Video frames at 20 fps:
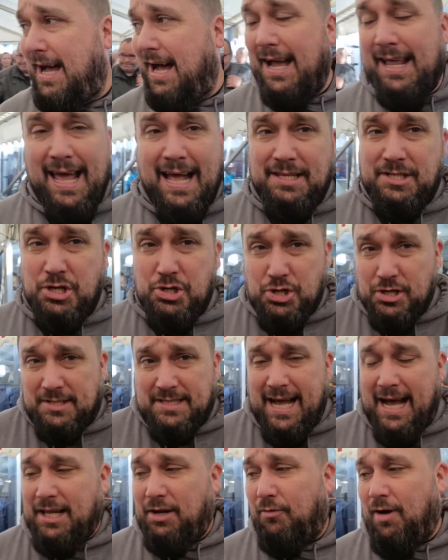again, to just
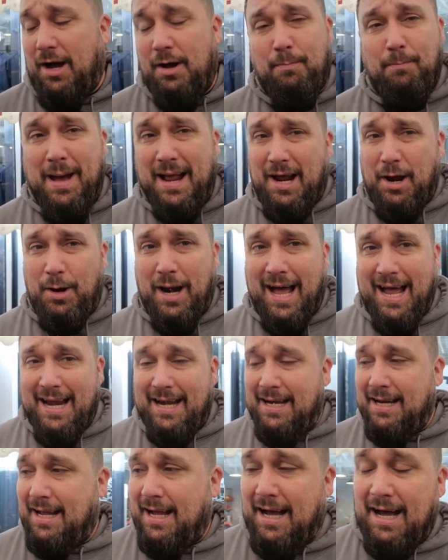down the road, Meadow
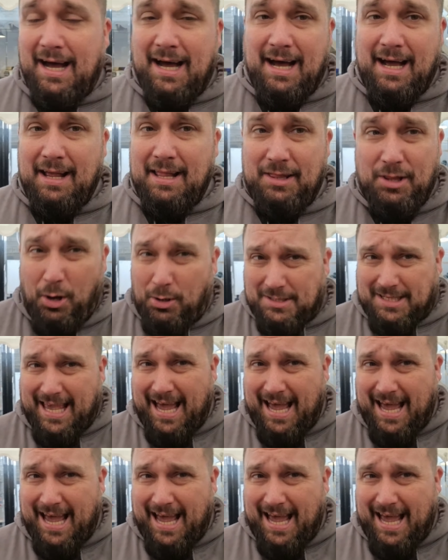Lane, Notts